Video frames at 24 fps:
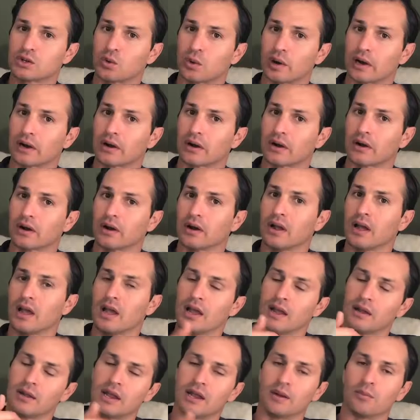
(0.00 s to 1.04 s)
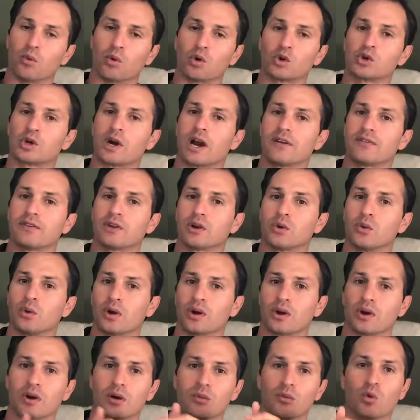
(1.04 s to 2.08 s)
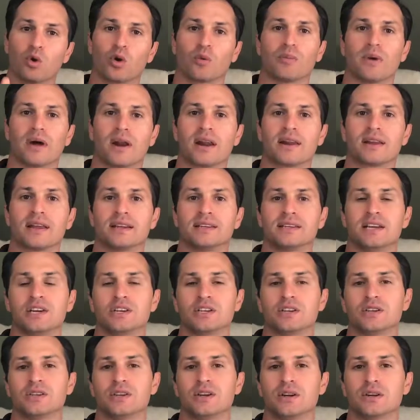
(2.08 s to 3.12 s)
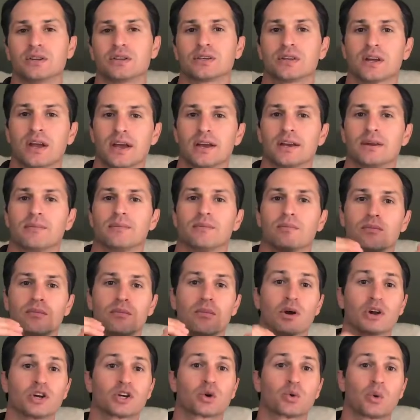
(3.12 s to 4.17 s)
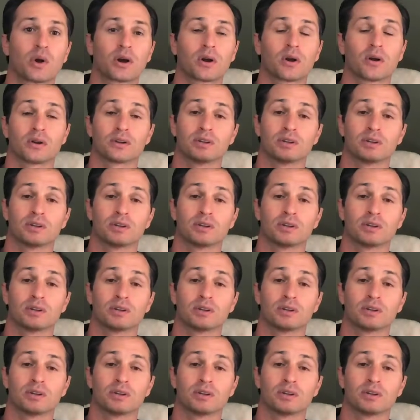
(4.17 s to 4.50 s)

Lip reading: quicker, and more traffic quicker, and more monetization to your site much quicker.